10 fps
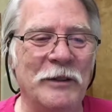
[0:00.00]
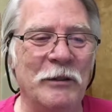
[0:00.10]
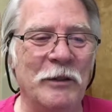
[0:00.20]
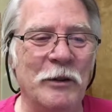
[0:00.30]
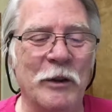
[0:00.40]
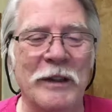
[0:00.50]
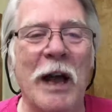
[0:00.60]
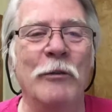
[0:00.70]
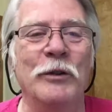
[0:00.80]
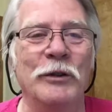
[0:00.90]
you, you're
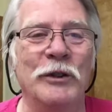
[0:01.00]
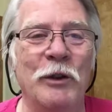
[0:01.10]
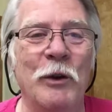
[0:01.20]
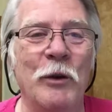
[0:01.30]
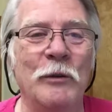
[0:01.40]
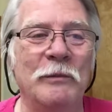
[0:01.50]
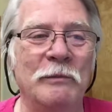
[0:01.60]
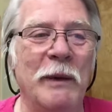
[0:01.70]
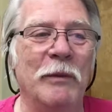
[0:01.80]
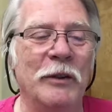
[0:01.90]
down to zero
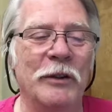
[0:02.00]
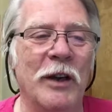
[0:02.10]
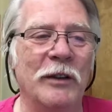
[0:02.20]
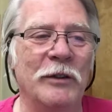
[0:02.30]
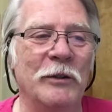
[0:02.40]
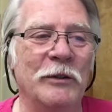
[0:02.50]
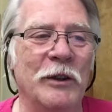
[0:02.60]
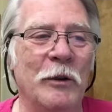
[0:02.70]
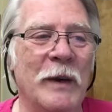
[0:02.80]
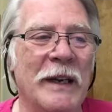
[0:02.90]
people to talk to.
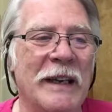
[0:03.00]
So,